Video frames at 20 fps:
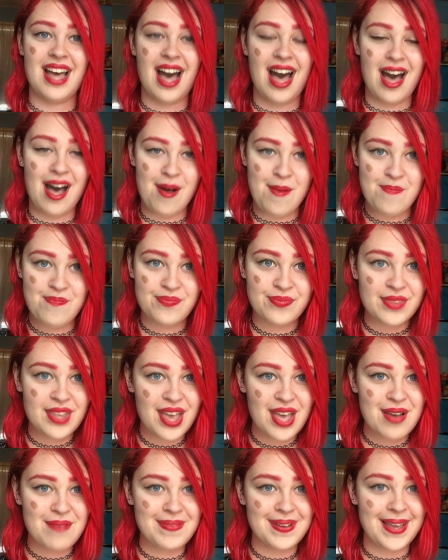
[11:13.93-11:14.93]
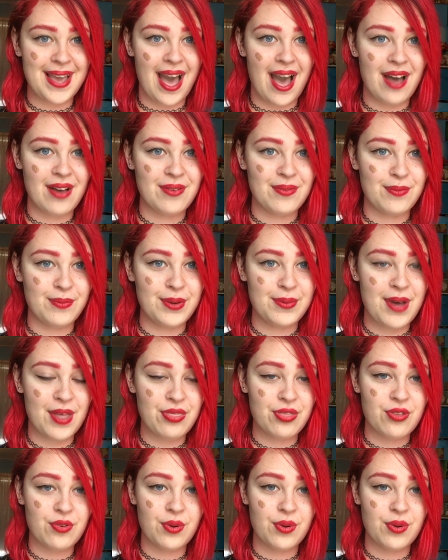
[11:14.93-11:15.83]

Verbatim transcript: Um, but yeah, we went